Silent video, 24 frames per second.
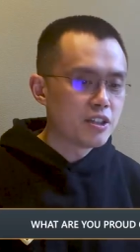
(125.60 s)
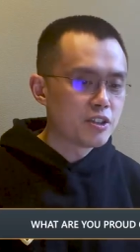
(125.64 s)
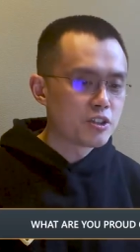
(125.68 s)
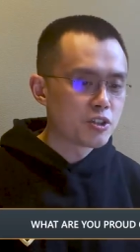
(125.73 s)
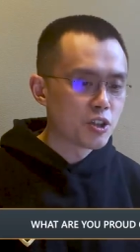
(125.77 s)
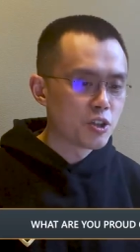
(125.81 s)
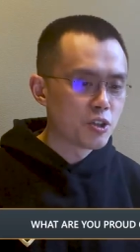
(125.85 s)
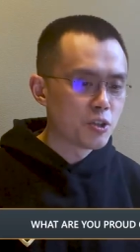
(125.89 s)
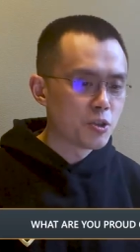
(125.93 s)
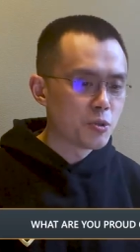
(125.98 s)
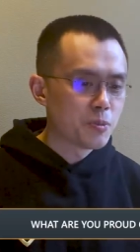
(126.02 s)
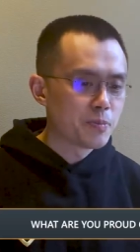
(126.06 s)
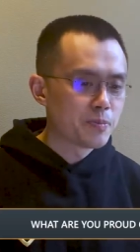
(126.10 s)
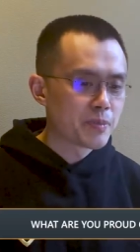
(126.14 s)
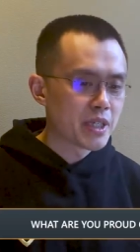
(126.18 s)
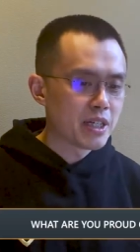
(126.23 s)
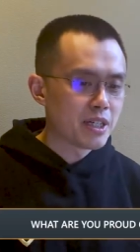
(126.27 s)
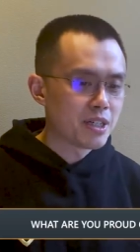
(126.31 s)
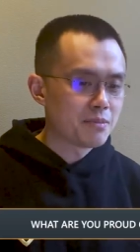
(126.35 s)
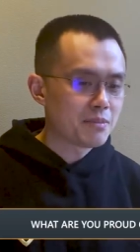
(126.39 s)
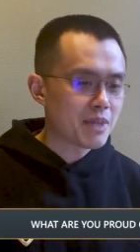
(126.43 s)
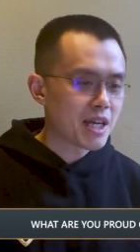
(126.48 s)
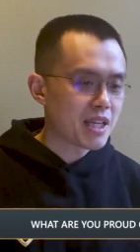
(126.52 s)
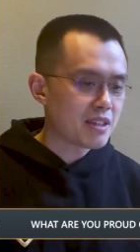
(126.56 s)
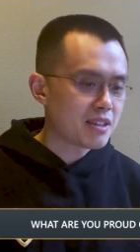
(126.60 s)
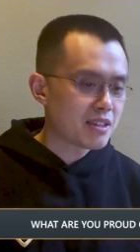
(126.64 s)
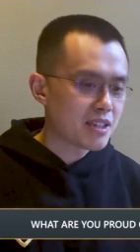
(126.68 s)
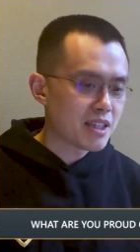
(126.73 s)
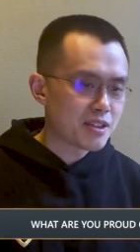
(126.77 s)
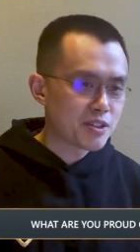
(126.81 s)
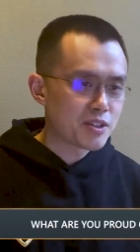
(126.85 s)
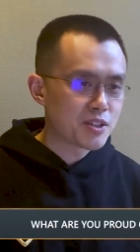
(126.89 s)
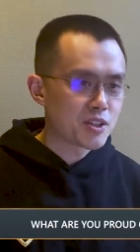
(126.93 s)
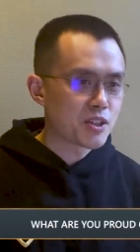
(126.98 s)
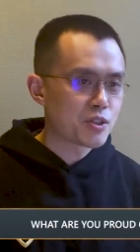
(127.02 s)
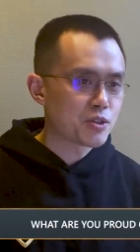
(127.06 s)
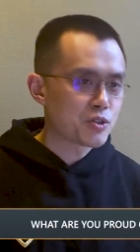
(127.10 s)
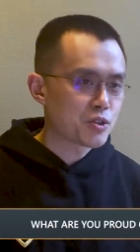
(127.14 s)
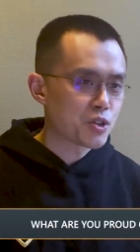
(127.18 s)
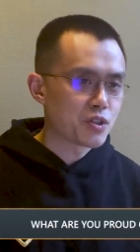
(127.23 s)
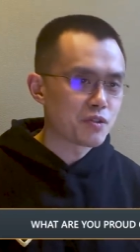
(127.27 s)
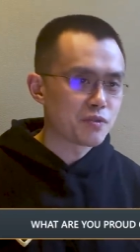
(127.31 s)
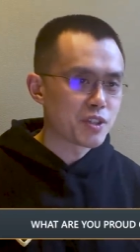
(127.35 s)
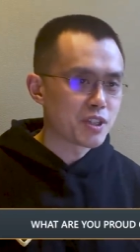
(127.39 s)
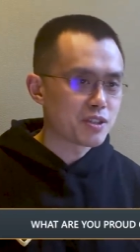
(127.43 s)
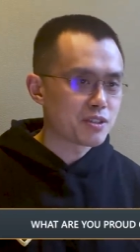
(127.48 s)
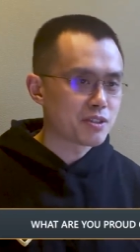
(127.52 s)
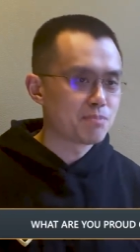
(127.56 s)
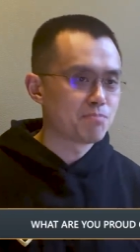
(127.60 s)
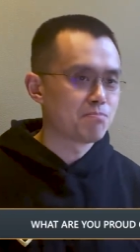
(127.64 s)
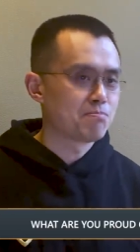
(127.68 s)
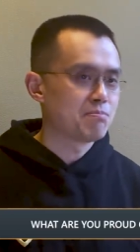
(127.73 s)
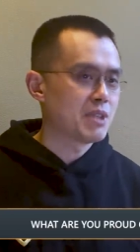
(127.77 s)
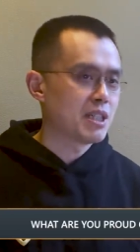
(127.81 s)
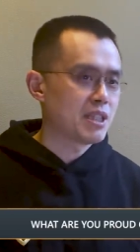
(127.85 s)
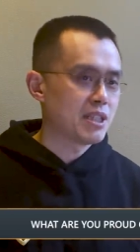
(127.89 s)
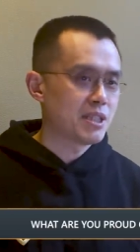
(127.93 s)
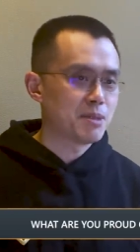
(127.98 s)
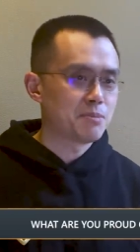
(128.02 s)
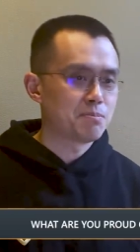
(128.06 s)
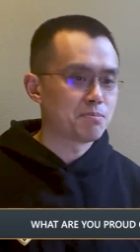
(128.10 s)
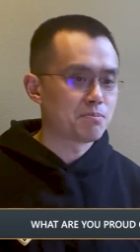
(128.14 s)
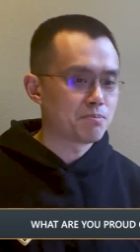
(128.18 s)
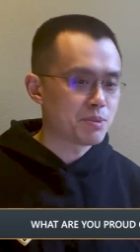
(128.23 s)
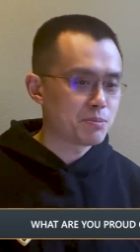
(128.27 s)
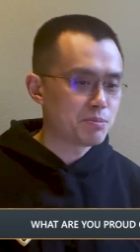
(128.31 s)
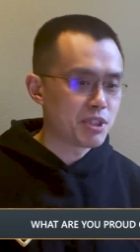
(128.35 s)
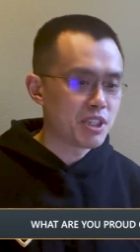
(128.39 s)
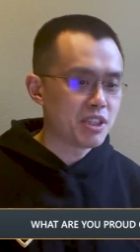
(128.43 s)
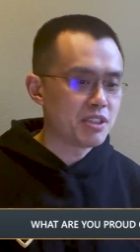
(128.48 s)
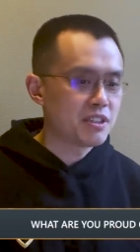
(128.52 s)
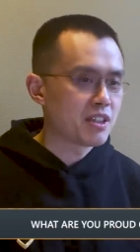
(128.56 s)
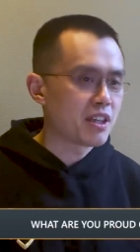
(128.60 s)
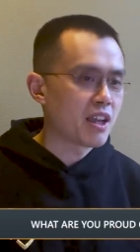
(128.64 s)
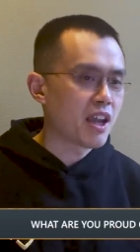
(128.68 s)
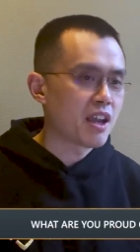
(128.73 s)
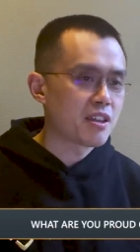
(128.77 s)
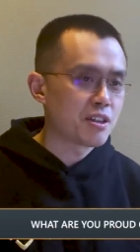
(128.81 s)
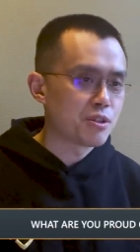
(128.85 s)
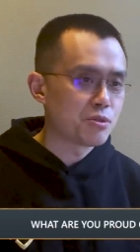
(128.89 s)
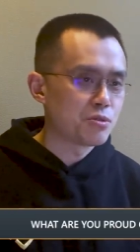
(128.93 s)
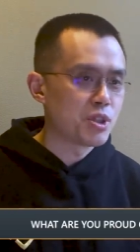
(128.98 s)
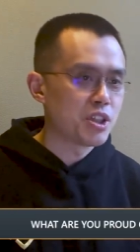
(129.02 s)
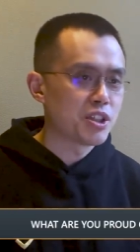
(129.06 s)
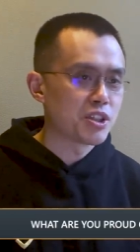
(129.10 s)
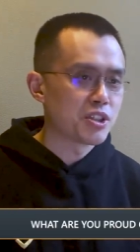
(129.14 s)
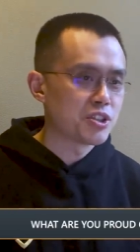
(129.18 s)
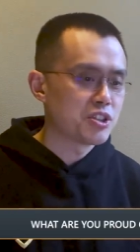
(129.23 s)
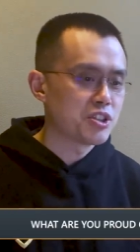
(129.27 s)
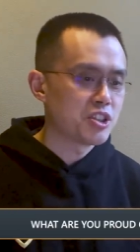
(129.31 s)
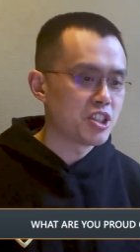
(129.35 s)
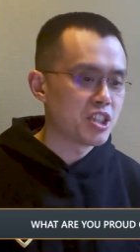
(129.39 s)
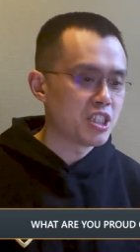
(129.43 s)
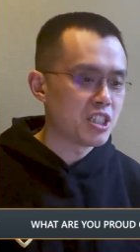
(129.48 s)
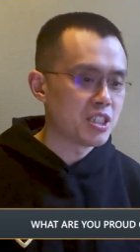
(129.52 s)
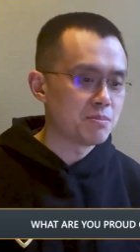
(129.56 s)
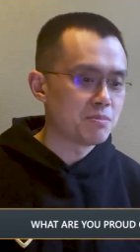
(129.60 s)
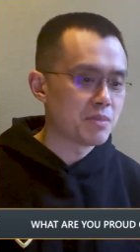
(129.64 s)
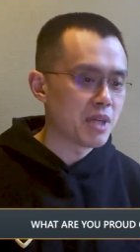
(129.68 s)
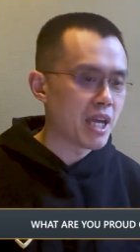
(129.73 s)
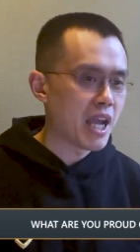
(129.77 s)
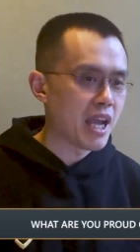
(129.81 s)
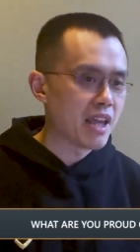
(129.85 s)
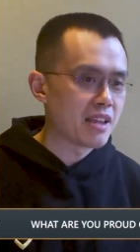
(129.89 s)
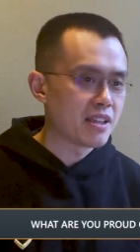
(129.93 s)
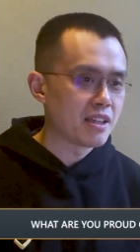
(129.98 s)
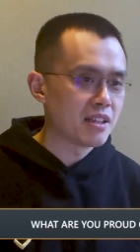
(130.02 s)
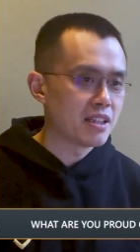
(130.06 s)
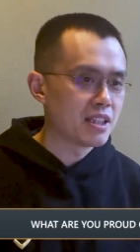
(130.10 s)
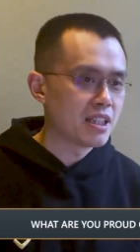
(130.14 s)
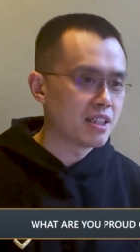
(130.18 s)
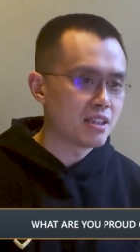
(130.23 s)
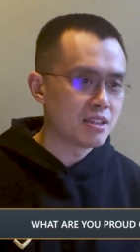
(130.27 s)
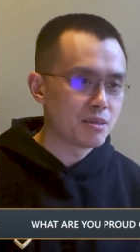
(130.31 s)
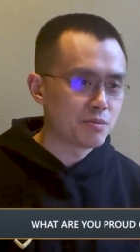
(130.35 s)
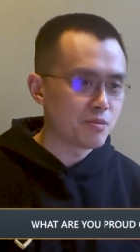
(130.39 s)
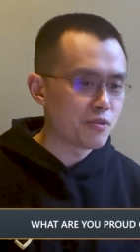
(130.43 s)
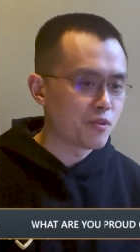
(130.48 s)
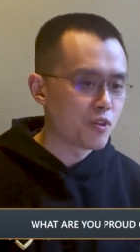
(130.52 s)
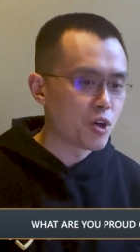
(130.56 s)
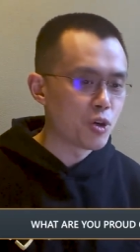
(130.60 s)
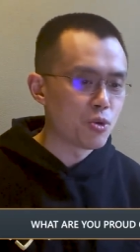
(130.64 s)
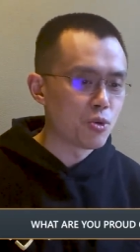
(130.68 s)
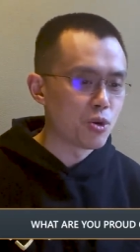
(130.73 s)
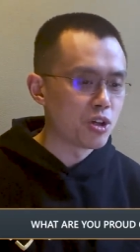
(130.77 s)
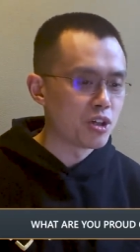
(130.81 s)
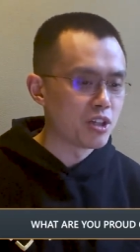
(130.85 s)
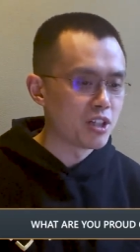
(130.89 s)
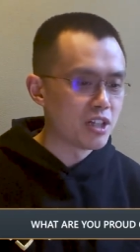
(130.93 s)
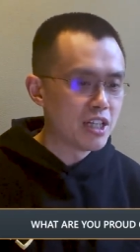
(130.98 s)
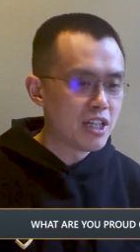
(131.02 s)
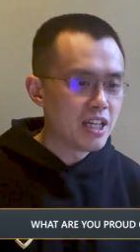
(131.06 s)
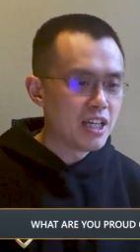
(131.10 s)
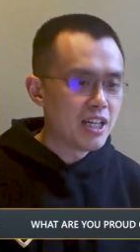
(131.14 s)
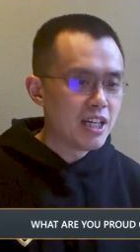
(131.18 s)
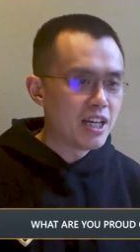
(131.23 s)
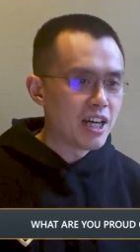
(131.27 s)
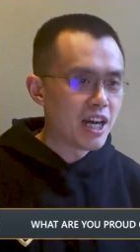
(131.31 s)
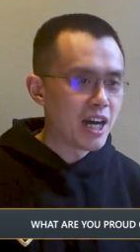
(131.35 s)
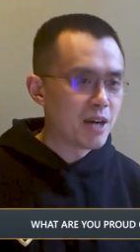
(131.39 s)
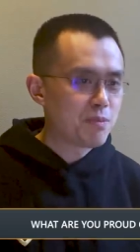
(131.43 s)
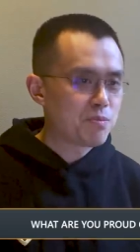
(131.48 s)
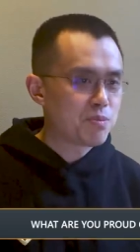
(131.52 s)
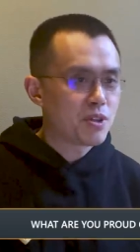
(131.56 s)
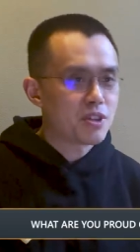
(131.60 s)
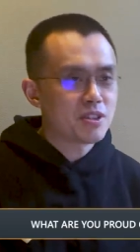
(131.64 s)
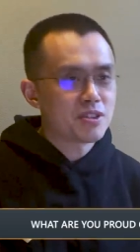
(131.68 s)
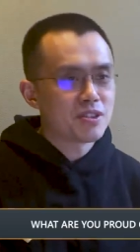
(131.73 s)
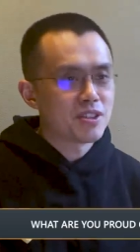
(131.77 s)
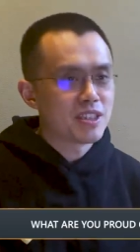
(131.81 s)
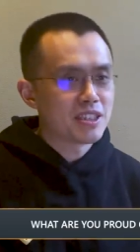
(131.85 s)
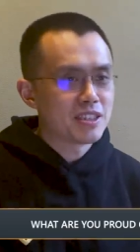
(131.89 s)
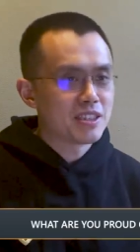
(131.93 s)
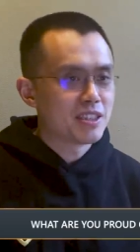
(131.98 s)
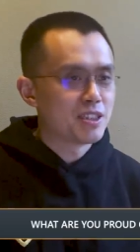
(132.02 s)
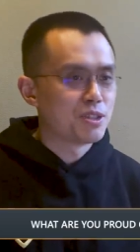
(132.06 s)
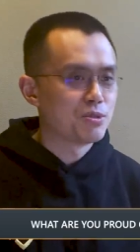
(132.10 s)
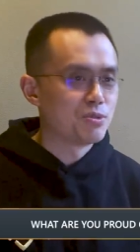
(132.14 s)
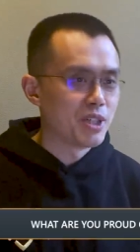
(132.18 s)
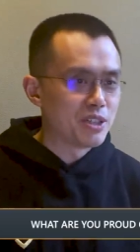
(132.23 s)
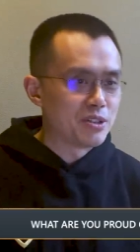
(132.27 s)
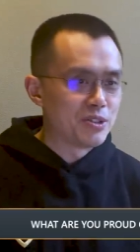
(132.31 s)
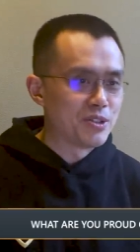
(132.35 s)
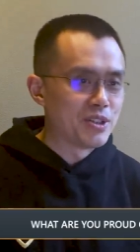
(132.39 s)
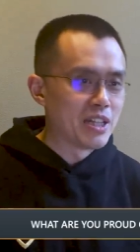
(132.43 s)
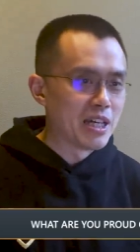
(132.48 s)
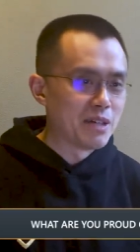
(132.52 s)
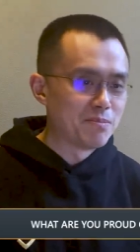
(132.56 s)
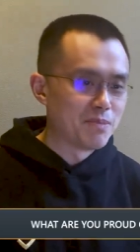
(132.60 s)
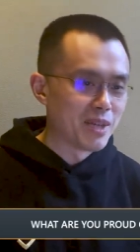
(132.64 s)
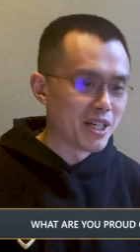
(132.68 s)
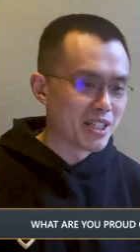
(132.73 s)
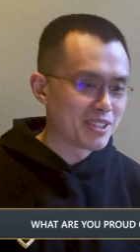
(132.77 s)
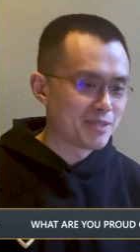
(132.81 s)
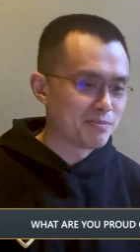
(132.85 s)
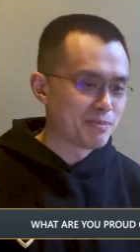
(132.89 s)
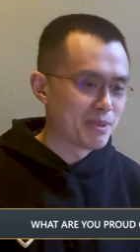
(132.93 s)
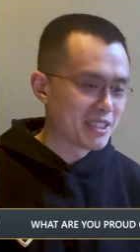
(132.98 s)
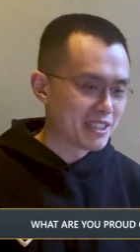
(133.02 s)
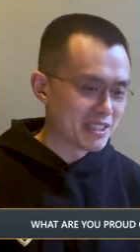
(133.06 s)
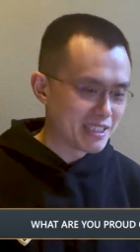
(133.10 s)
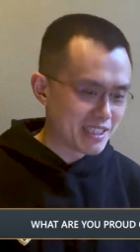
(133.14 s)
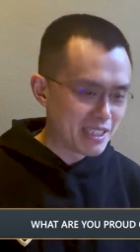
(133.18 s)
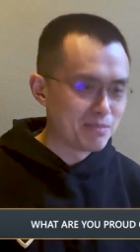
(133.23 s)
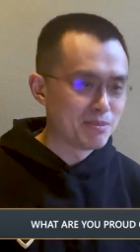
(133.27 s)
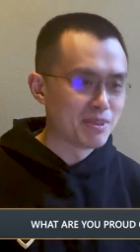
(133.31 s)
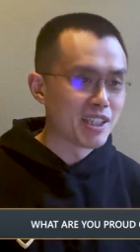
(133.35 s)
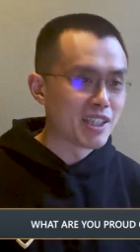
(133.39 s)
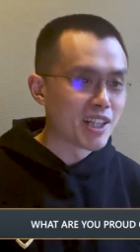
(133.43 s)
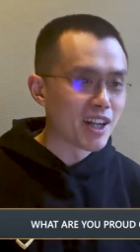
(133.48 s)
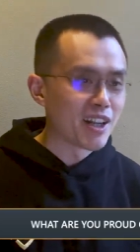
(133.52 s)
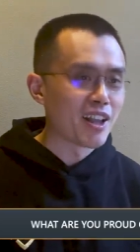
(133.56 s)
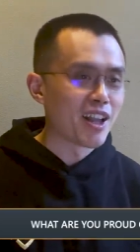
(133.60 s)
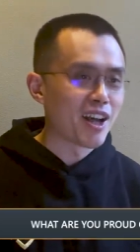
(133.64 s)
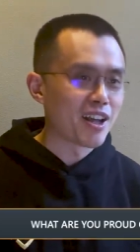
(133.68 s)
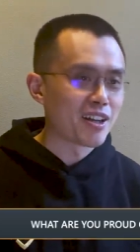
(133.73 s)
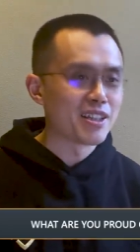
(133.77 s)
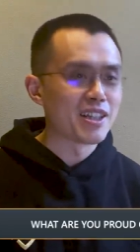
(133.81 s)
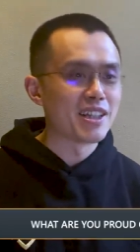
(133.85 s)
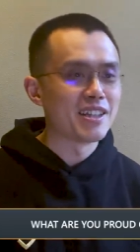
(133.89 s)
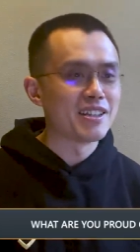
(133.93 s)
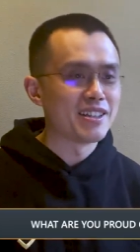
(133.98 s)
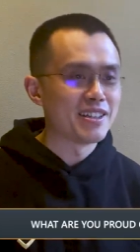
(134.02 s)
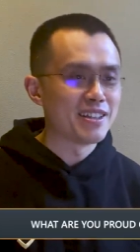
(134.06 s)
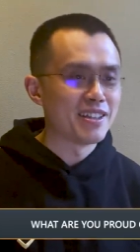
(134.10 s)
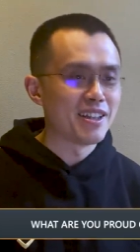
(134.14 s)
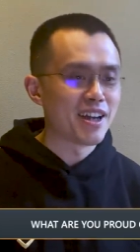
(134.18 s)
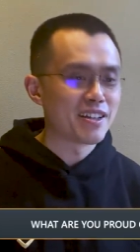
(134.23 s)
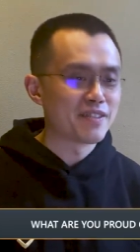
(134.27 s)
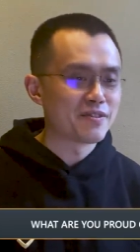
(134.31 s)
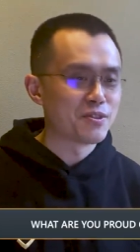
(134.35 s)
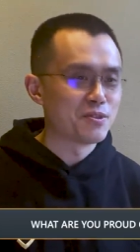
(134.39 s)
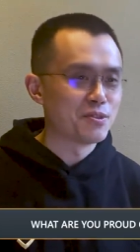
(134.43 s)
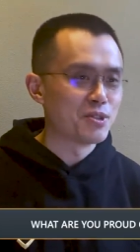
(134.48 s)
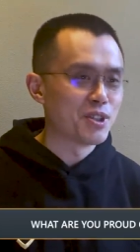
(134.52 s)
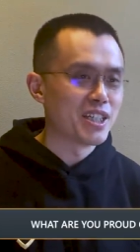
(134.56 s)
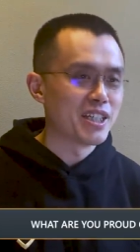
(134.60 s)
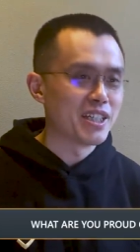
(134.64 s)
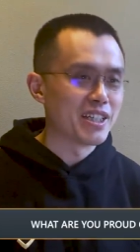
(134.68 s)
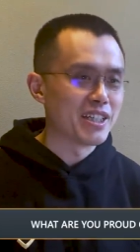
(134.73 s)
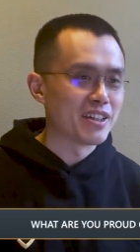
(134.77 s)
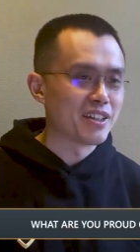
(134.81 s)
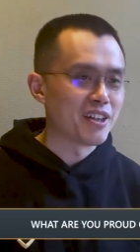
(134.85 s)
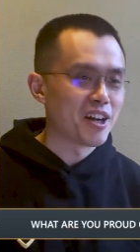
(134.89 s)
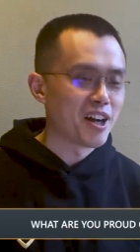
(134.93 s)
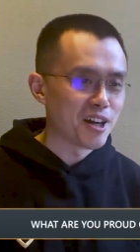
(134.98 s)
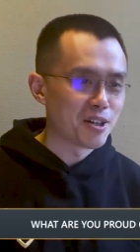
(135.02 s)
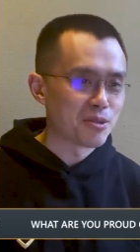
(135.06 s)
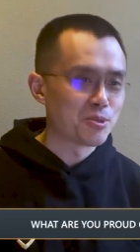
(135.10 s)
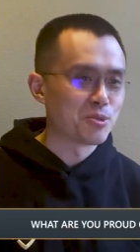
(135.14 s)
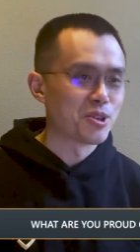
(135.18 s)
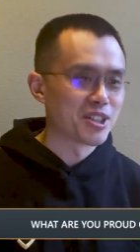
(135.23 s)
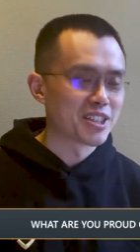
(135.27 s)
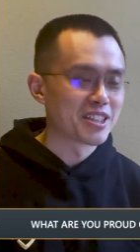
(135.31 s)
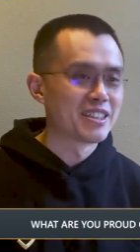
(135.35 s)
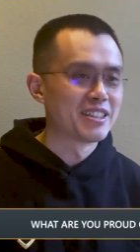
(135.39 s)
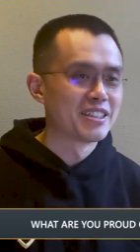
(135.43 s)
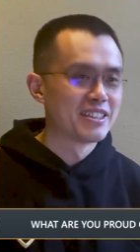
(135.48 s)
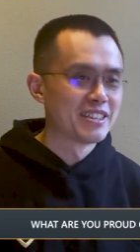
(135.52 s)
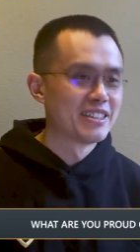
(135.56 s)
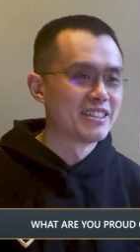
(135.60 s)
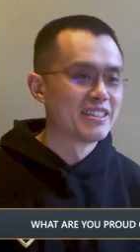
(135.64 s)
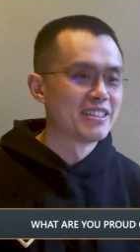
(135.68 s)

So um, other than just sort of just um, putting together a really good team and then leading them forward, I personally didn't really do that much, but the team did a lot of a lot of really hard work.